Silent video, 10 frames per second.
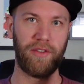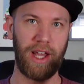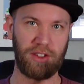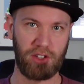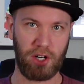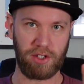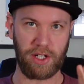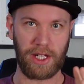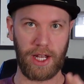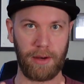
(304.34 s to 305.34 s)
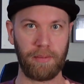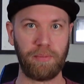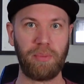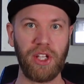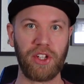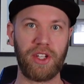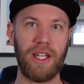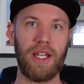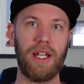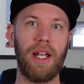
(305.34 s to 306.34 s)
of that starts to get built
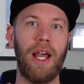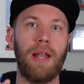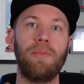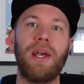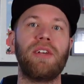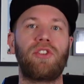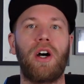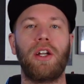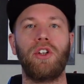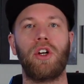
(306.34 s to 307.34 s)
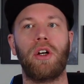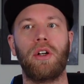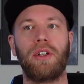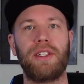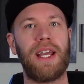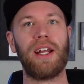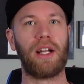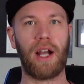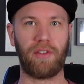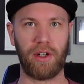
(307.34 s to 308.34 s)
in and based on your data
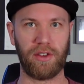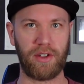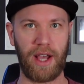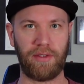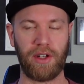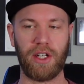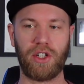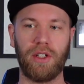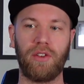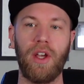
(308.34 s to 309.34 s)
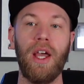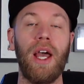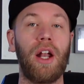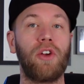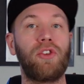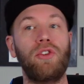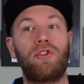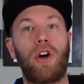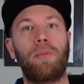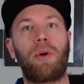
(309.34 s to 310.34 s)
governance definitions. And also you
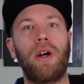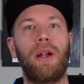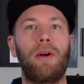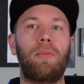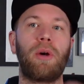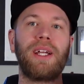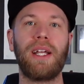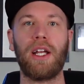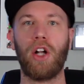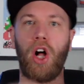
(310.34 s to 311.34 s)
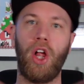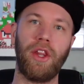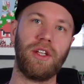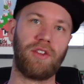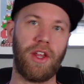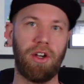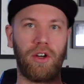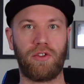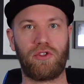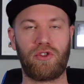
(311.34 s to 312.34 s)
start bringing in all these
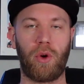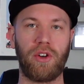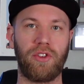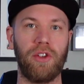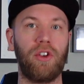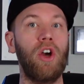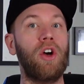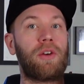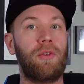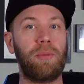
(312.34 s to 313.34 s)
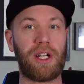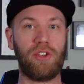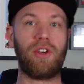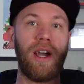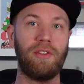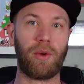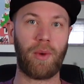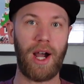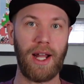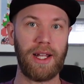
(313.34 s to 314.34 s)
other sources because you have your
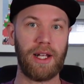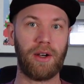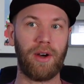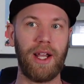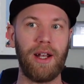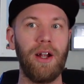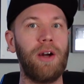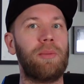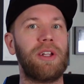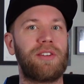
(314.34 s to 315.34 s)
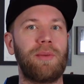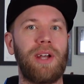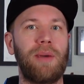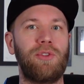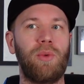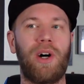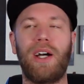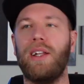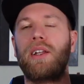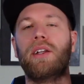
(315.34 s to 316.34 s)
raw data, right? But sometimes you
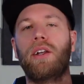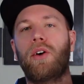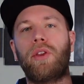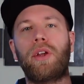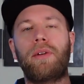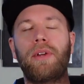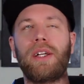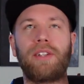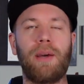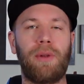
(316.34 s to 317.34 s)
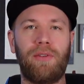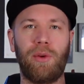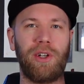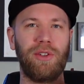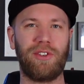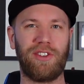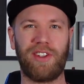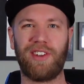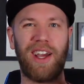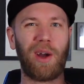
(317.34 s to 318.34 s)
want, the example everyone uses
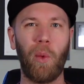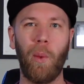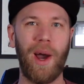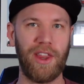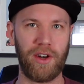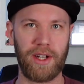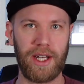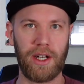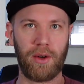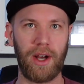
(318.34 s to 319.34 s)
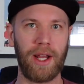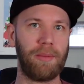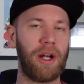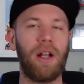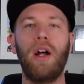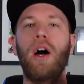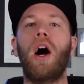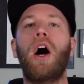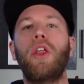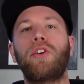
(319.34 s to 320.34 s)
is like weather data, right? But
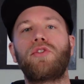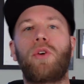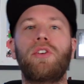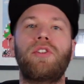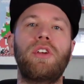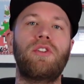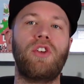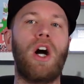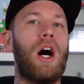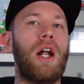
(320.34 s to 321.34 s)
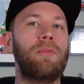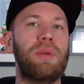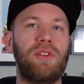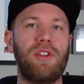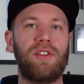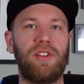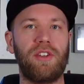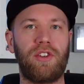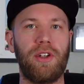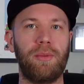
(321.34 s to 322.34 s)
other sources, non-business
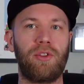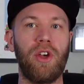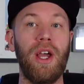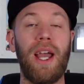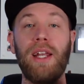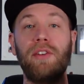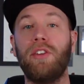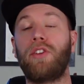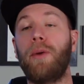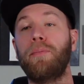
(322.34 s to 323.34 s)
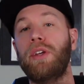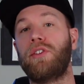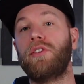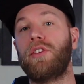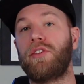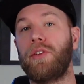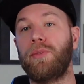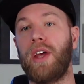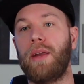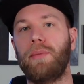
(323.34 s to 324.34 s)
systems, and even some business systems
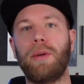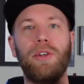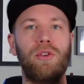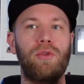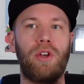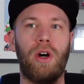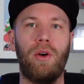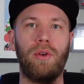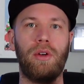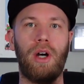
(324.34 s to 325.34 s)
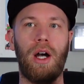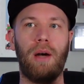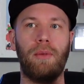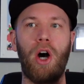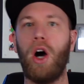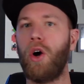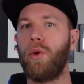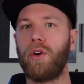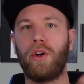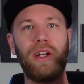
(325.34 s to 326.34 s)
that maybe you don't
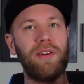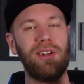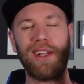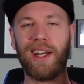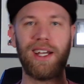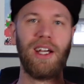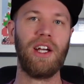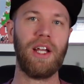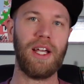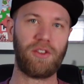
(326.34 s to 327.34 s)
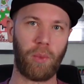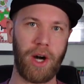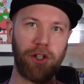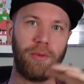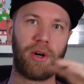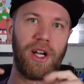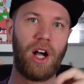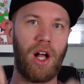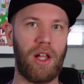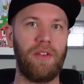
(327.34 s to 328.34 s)
own or like, it's where you bring
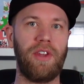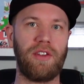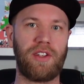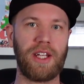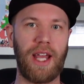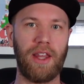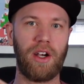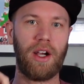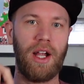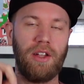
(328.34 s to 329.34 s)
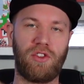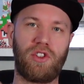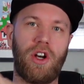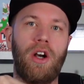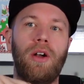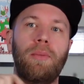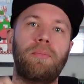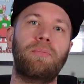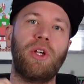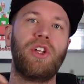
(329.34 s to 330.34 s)
all of this together and start
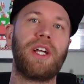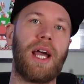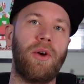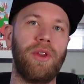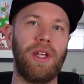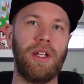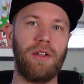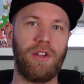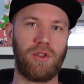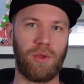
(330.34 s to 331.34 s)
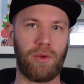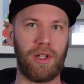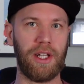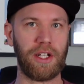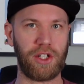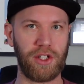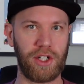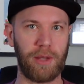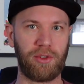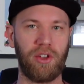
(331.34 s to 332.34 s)
building out the individual
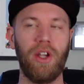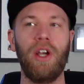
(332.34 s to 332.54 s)
relationships.